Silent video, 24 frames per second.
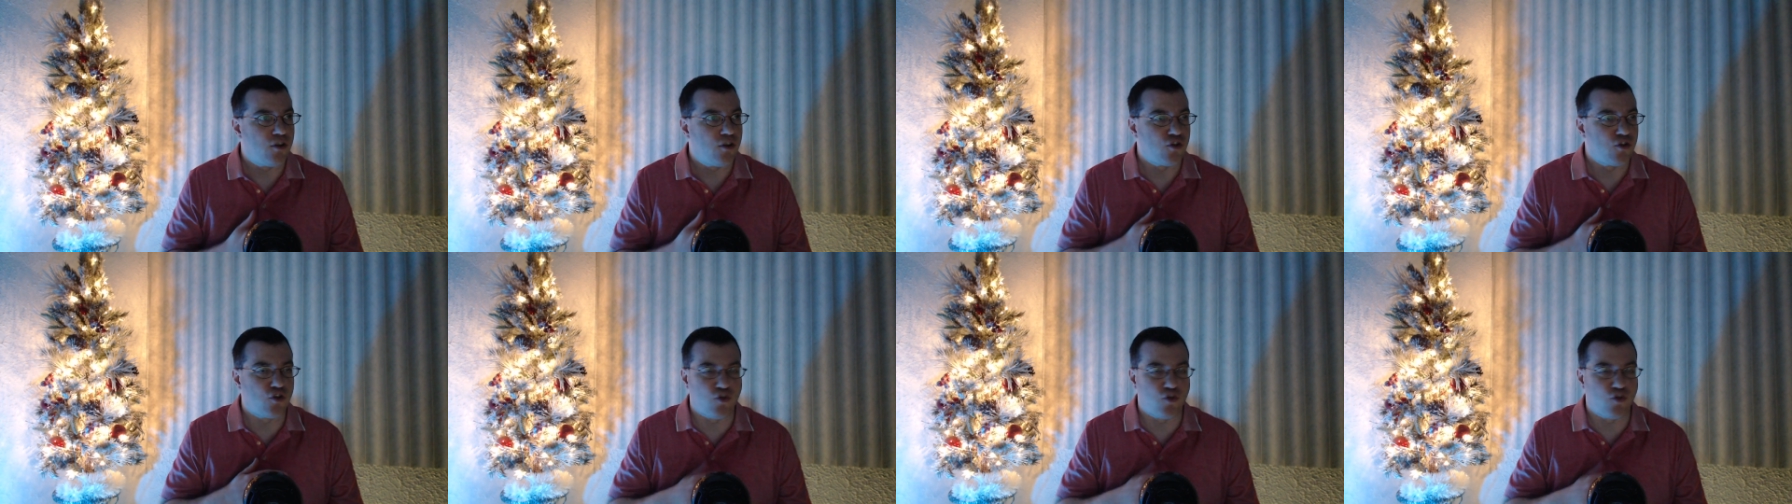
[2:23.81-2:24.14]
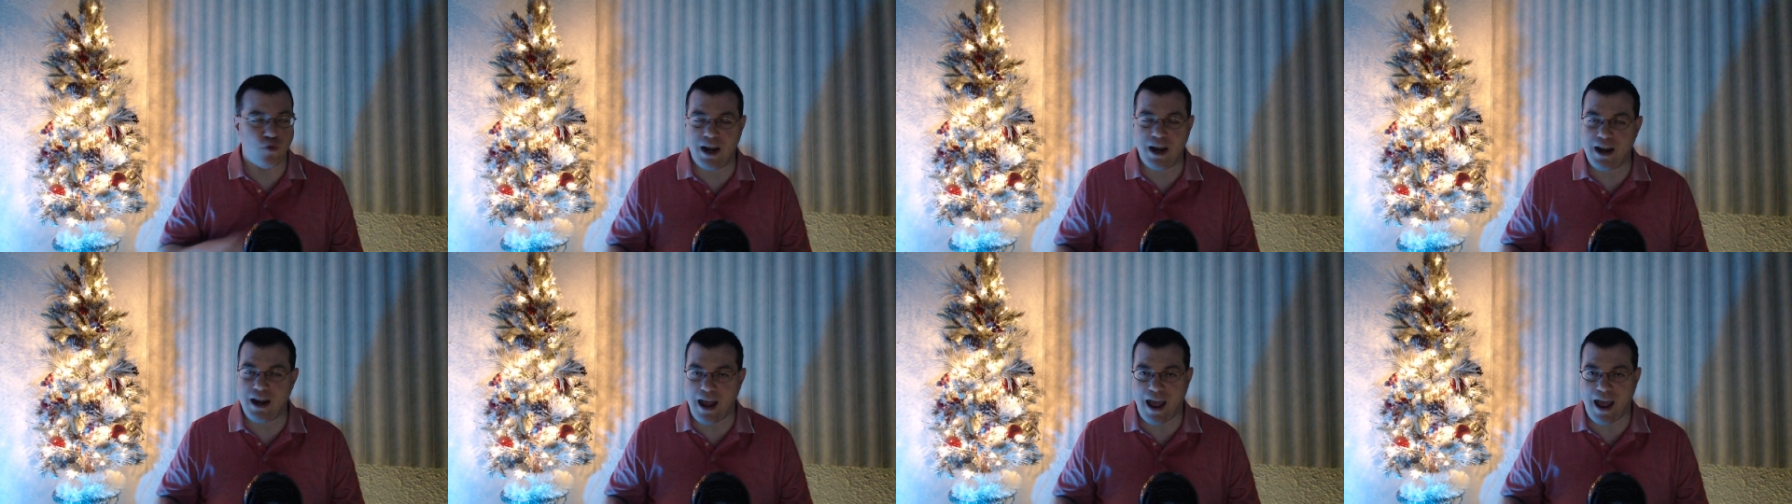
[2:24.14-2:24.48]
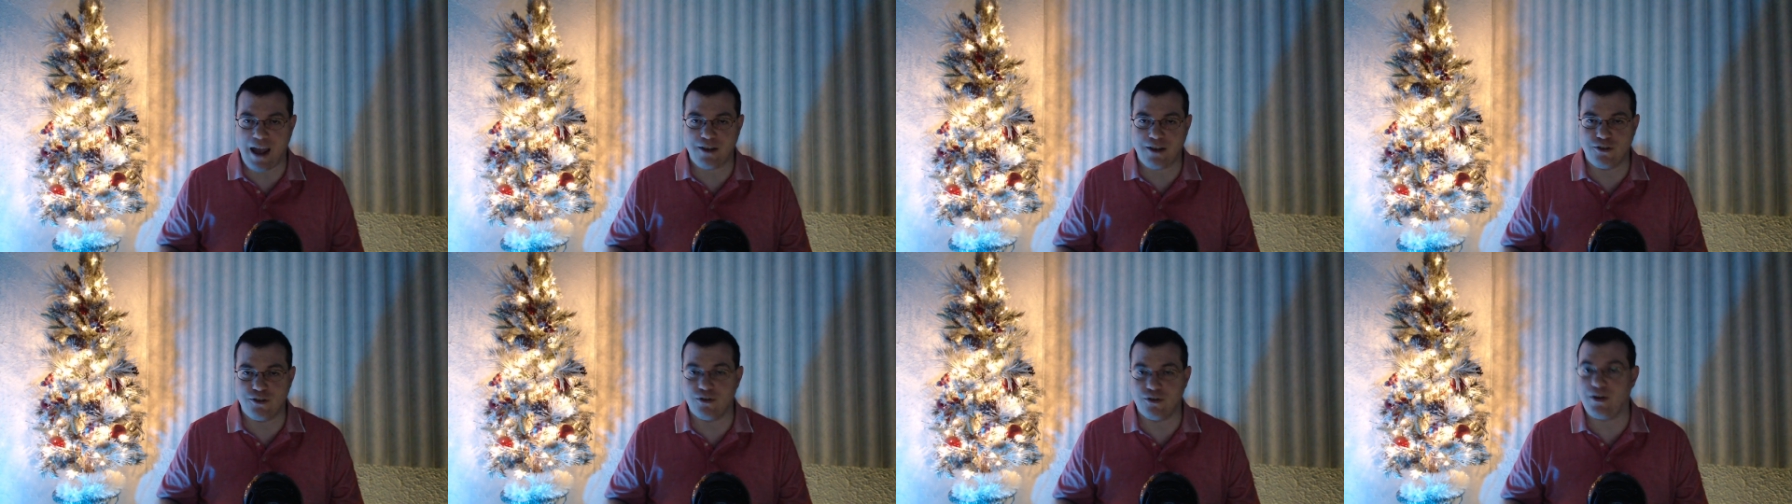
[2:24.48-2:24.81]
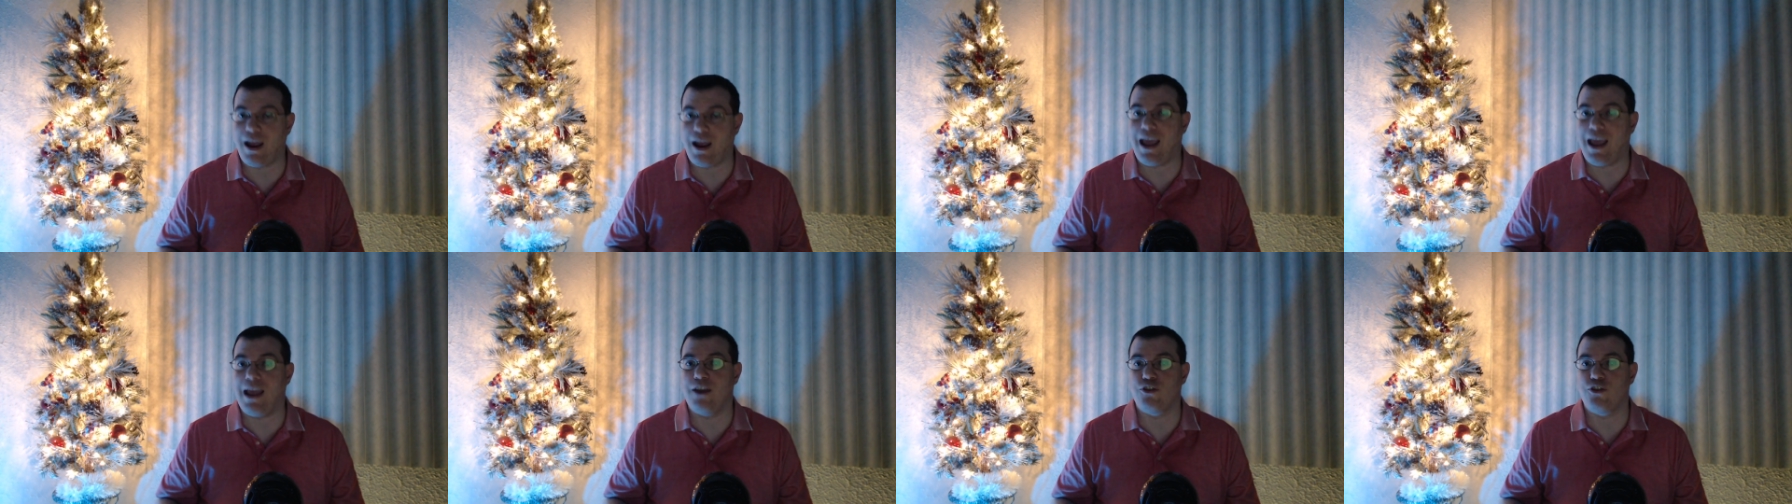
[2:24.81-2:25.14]
great actor
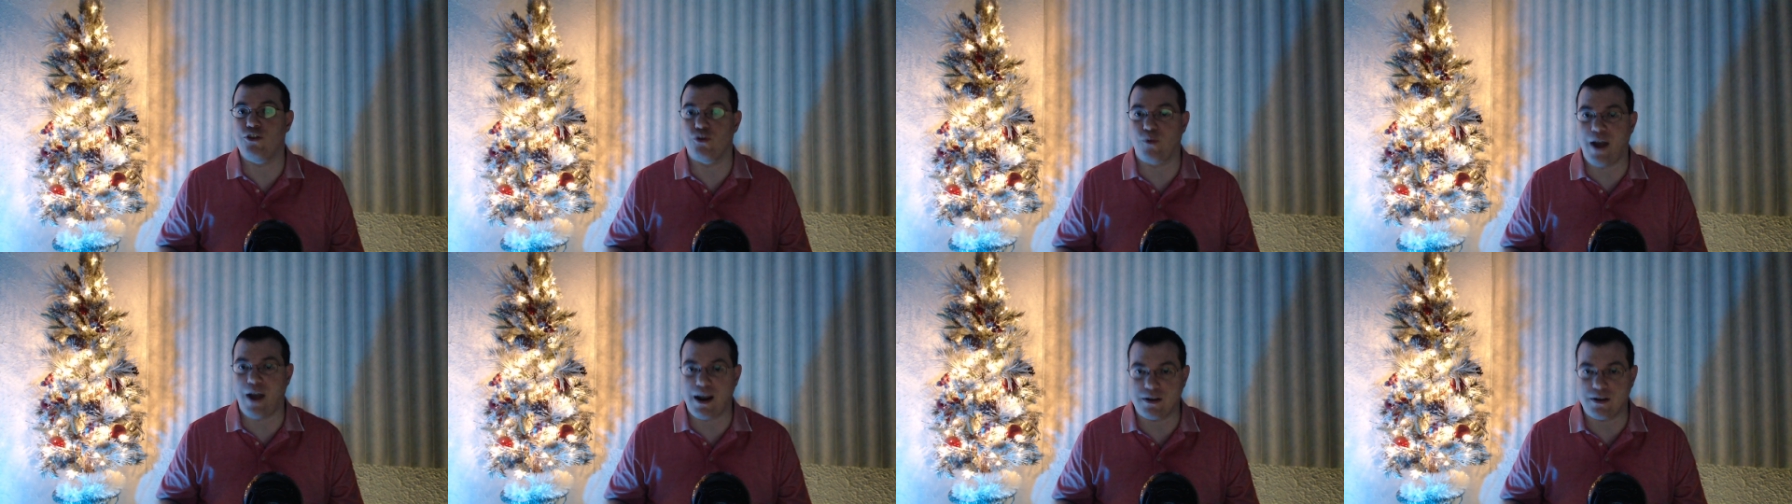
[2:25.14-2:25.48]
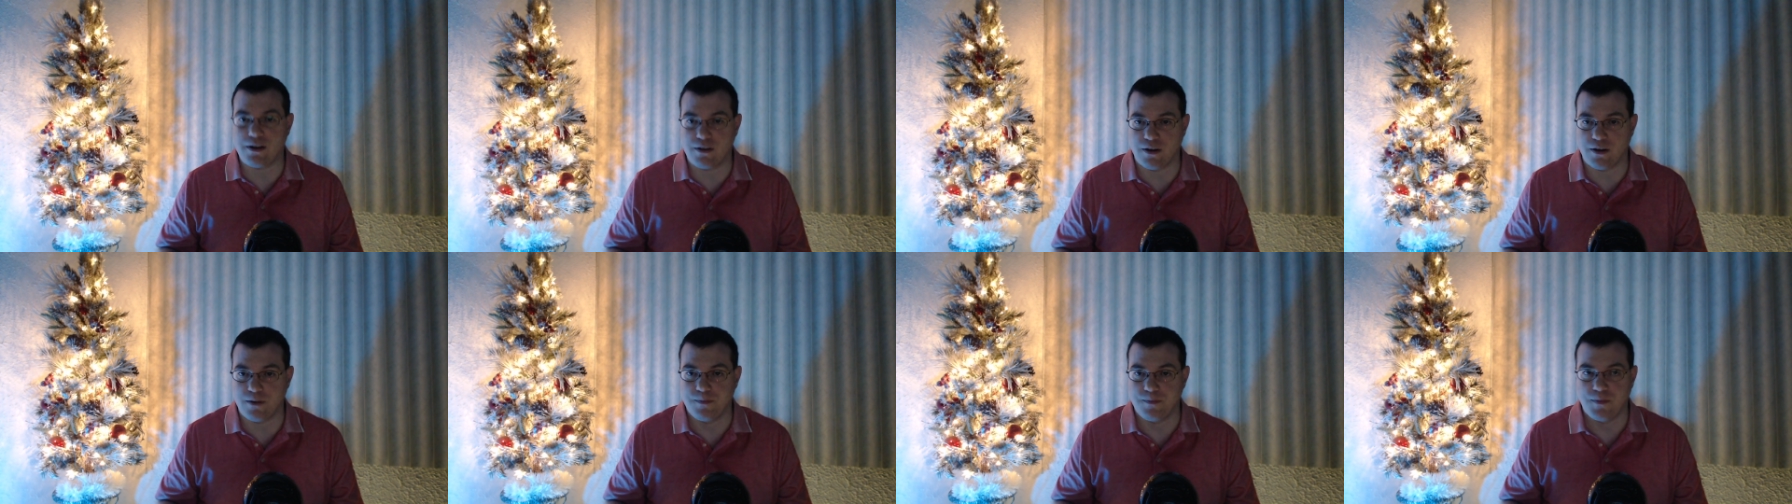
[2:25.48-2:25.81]
and director.